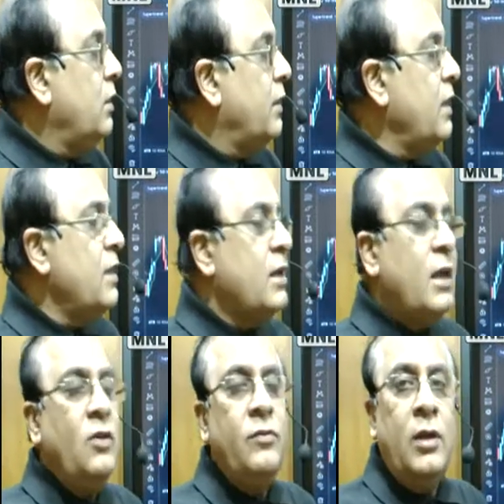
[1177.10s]
then in that
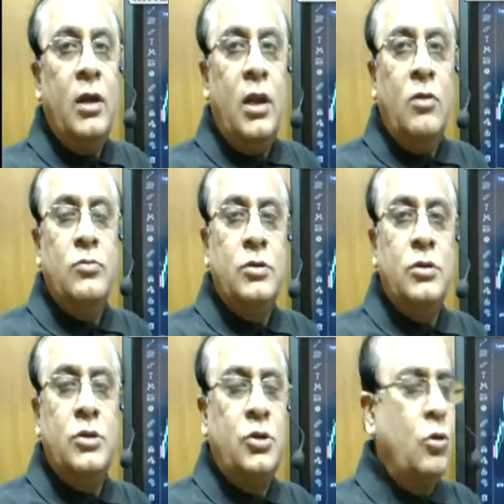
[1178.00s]
case we are now
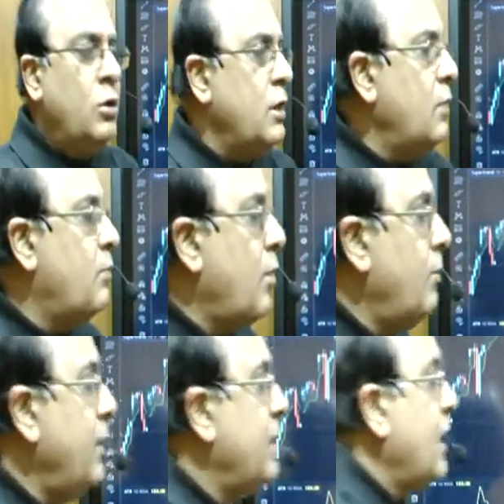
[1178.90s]
sure that
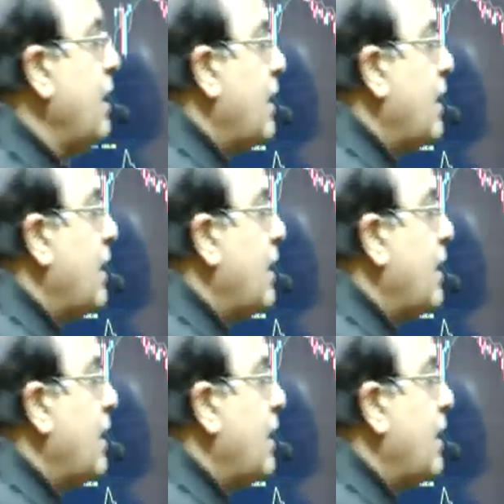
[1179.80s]
probably it can